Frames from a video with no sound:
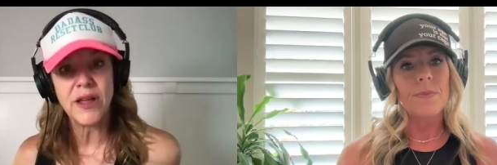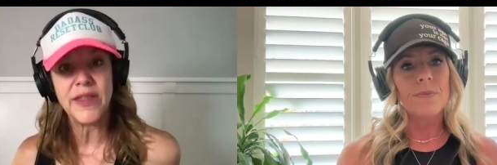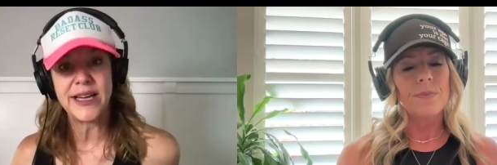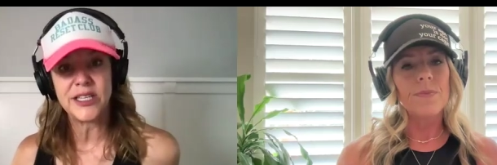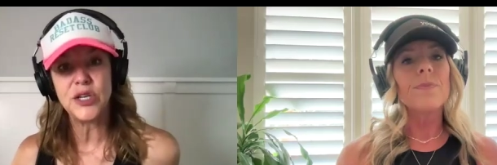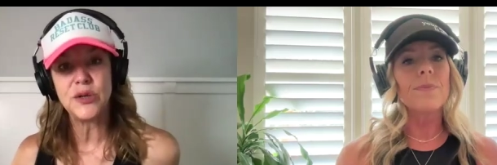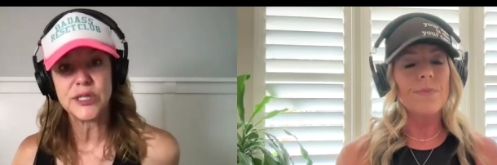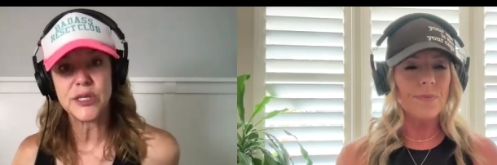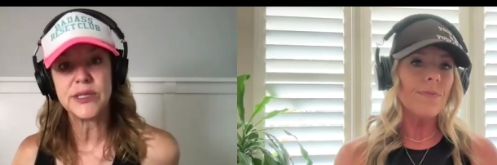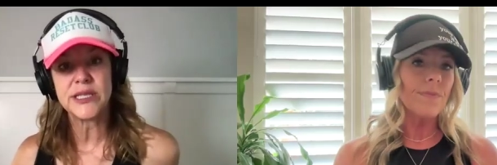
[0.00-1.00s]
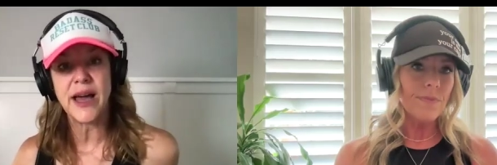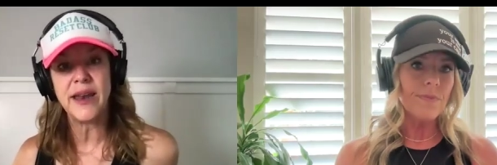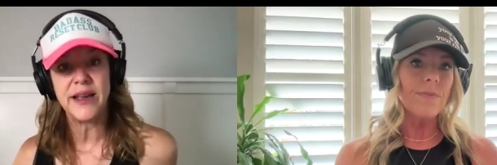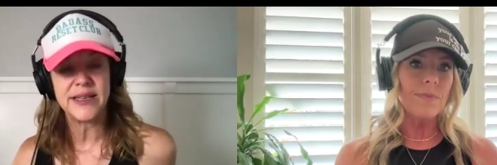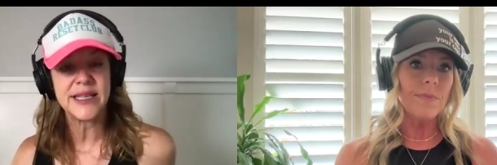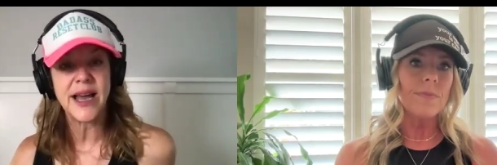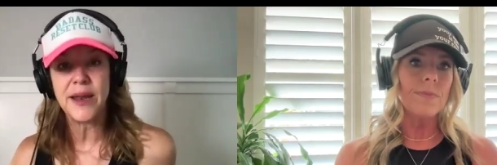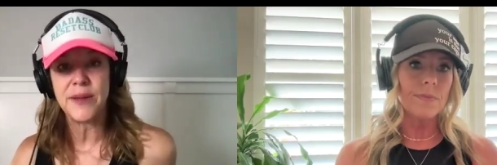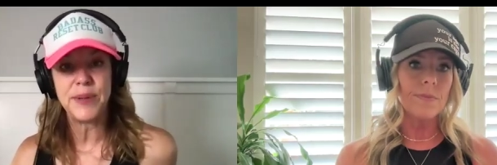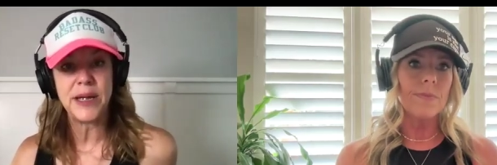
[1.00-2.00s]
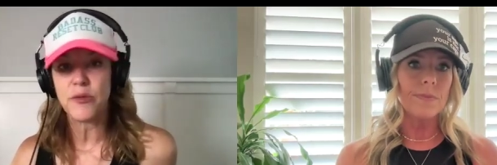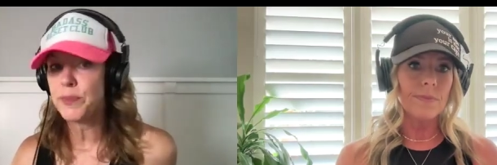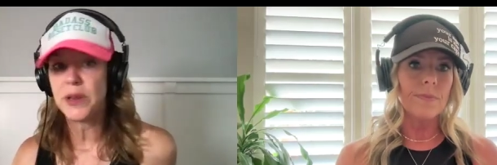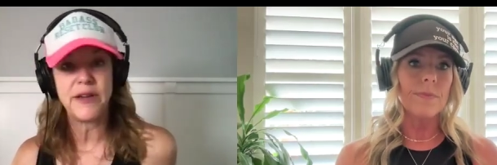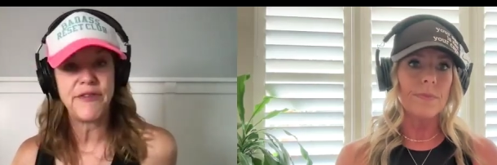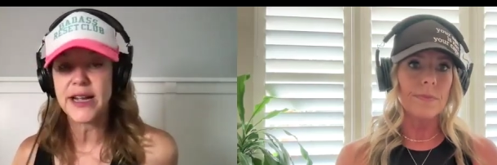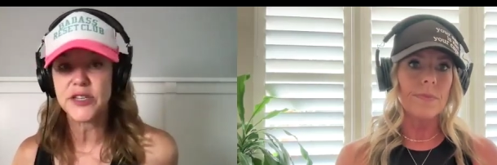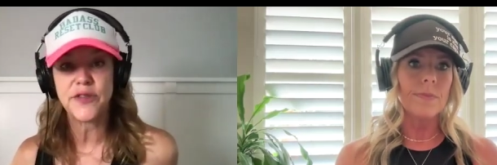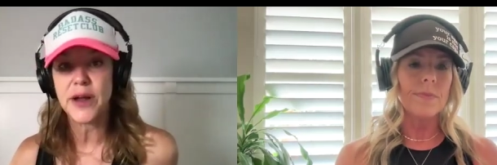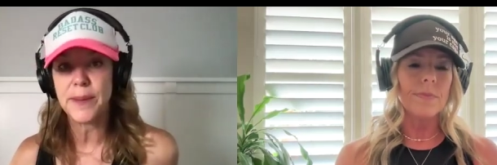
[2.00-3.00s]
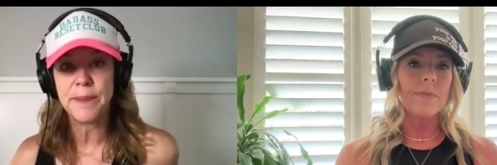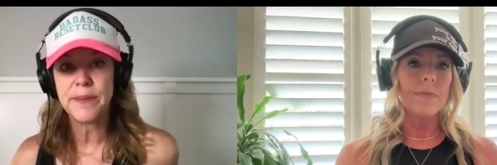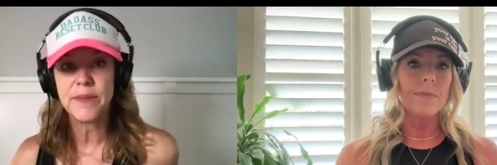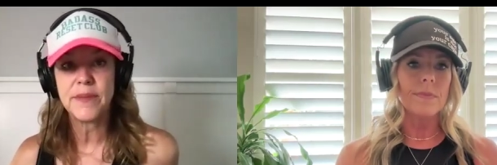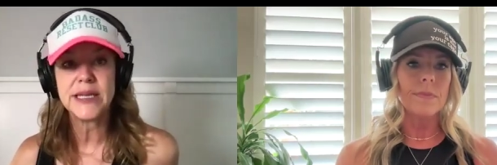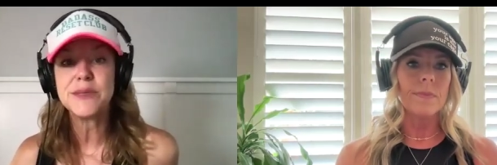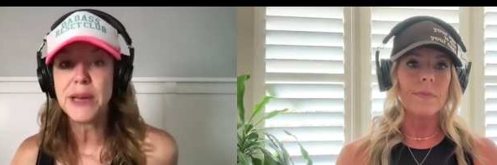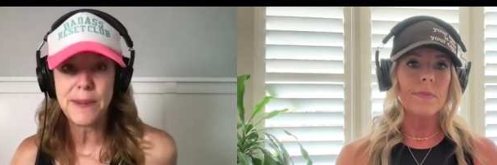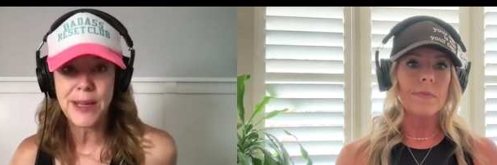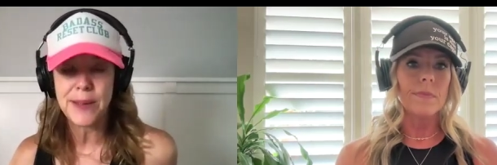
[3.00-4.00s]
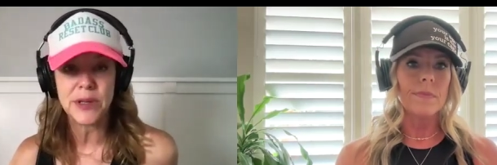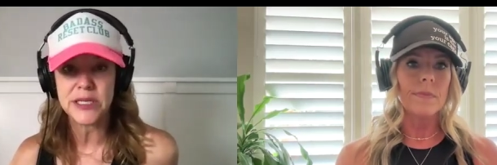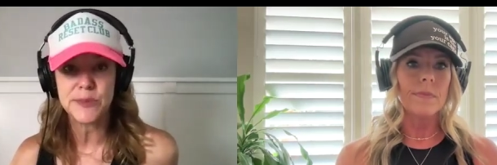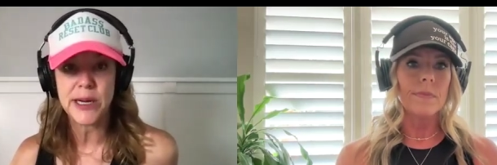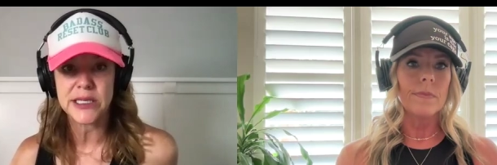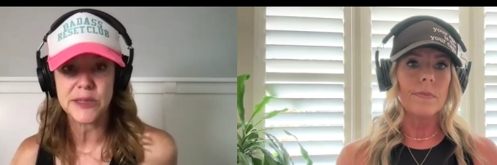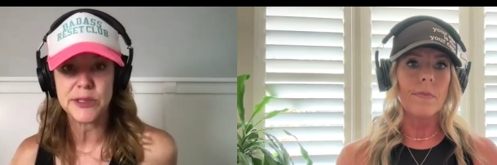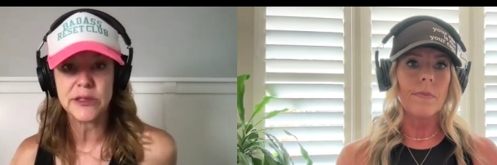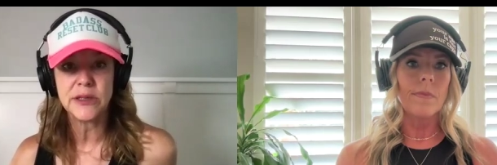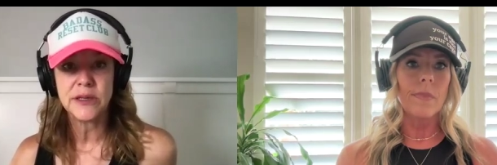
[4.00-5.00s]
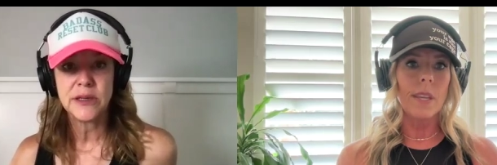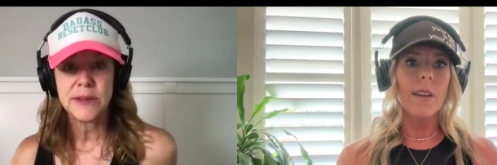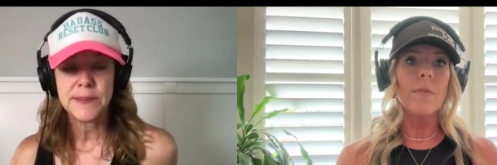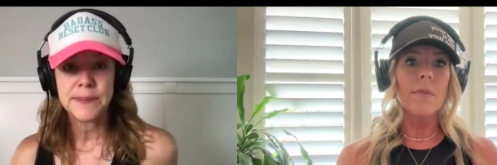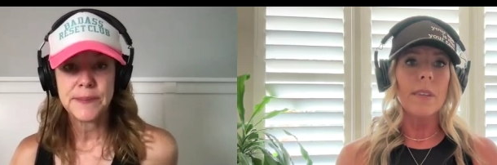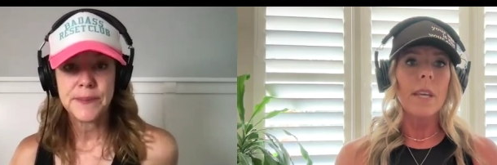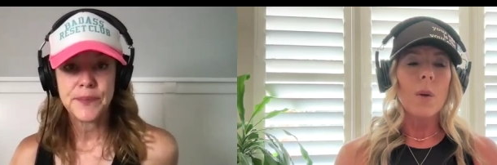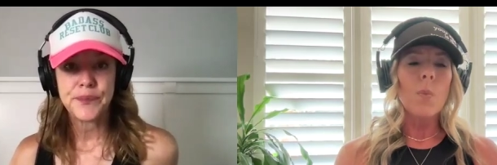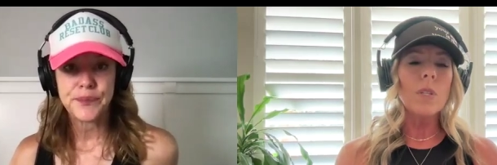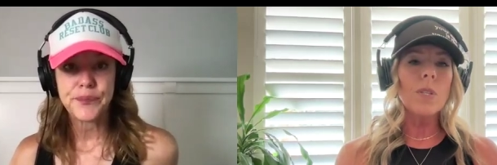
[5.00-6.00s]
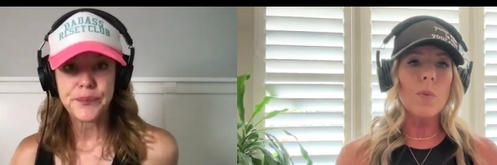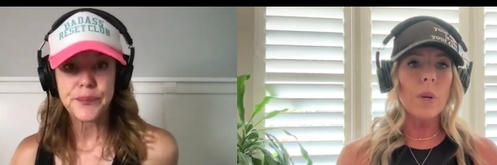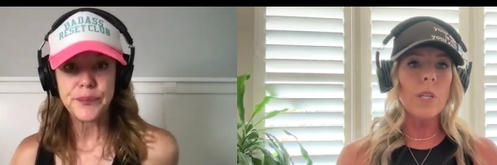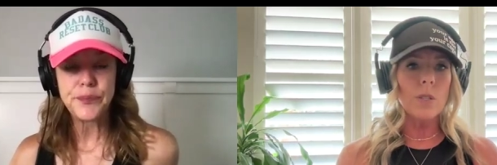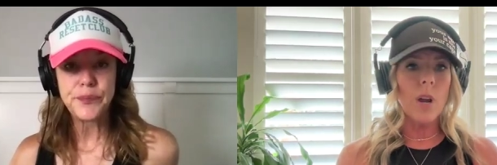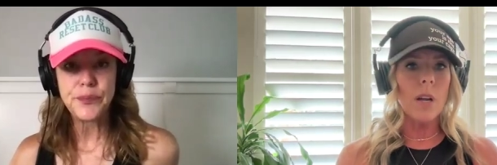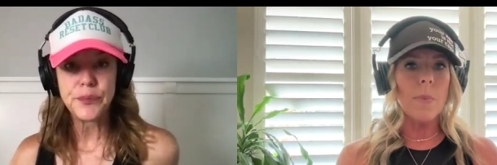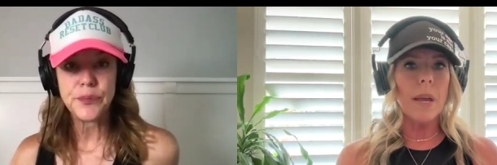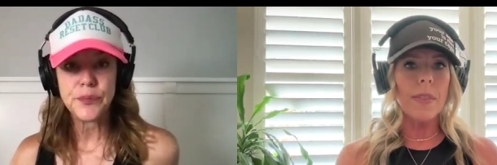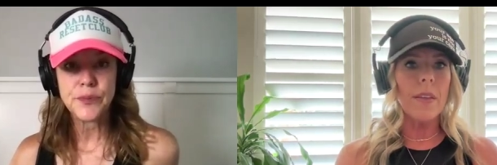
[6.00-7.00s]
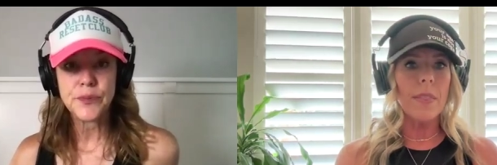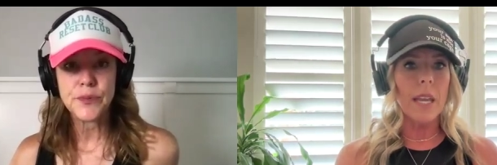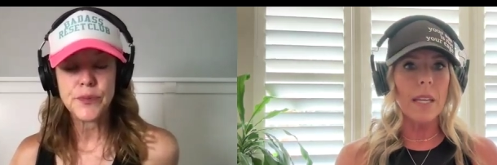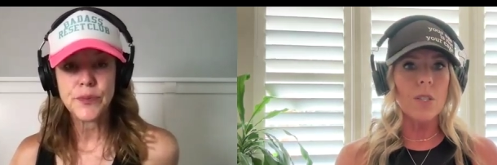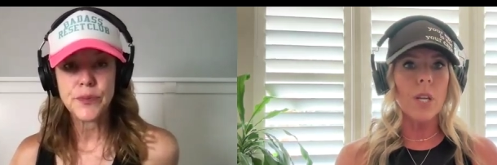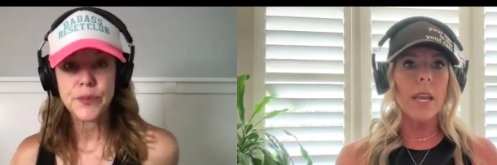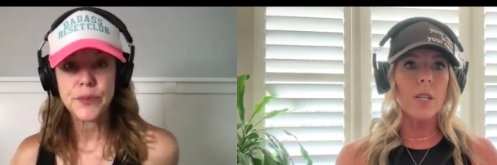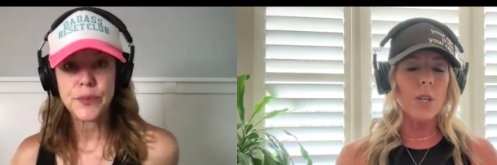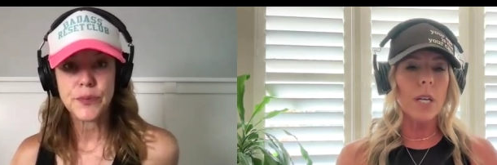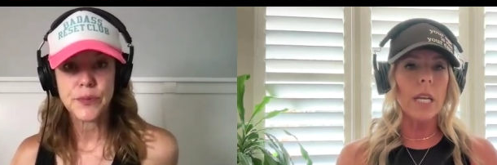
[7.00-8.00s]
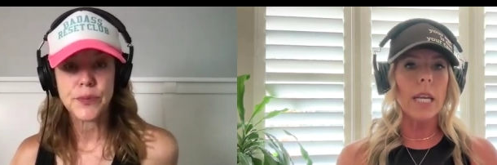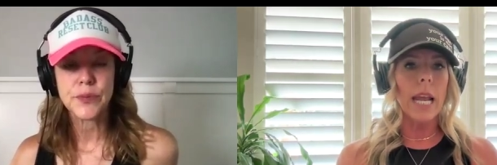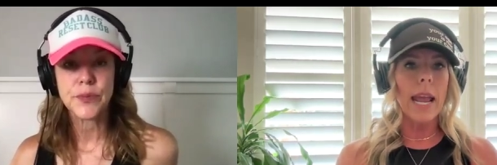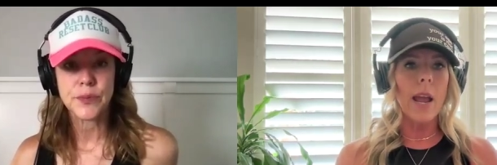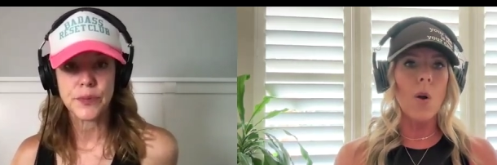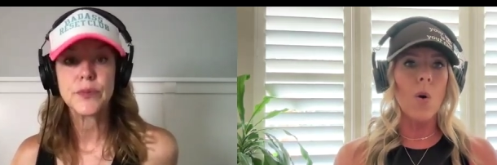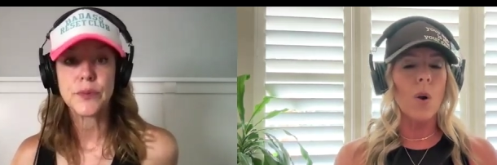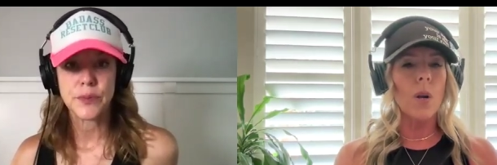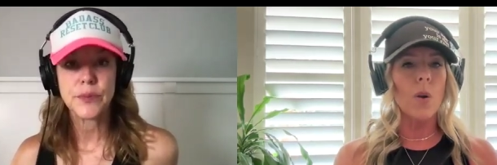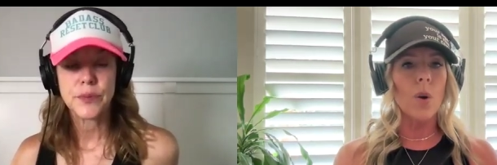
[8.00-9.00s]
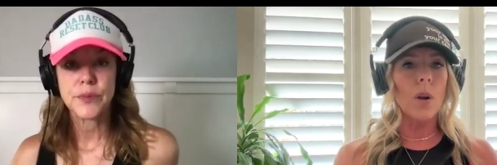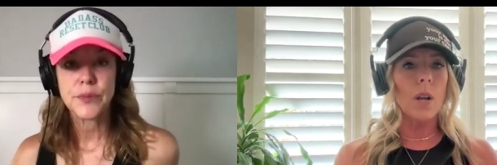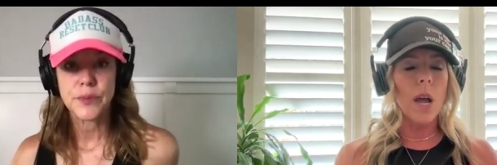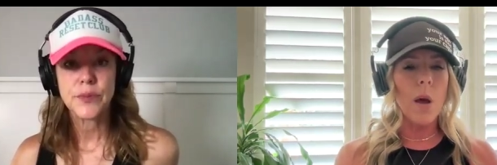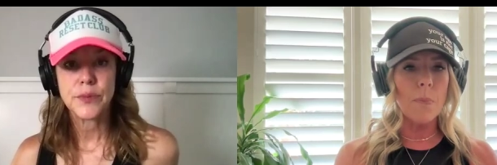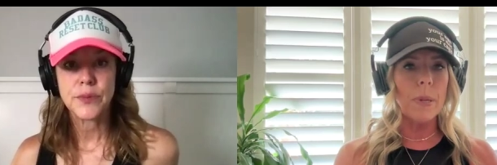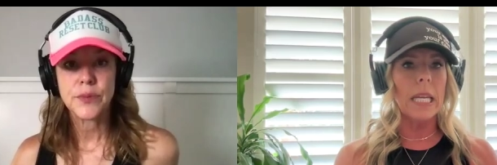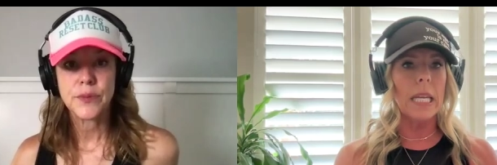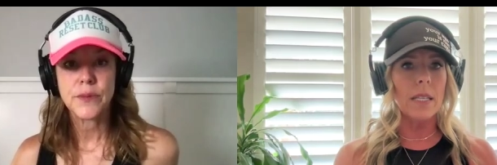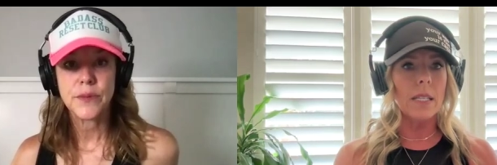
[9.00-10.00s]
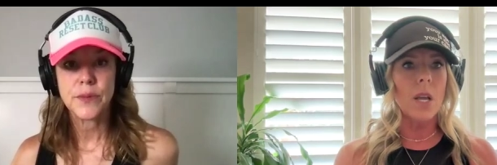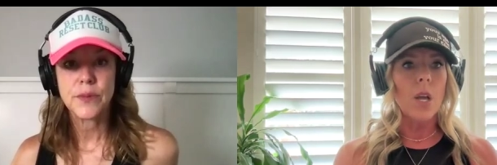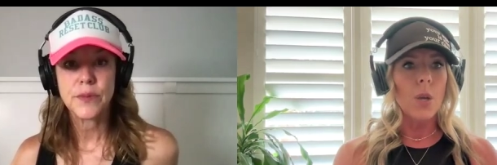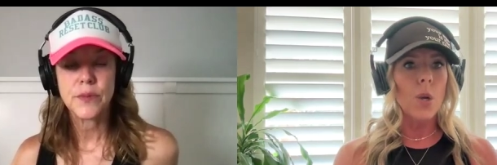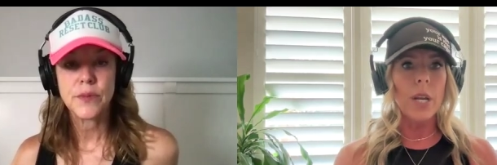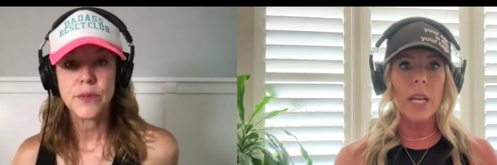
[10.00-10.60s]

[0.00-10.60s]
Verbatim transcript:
Speaker 1: all that too. So it's gotta, it's gotta be a ripple effect from as many people as possible.
Speaker 2: Yeah. Which, when you talk about that in the education and how companies could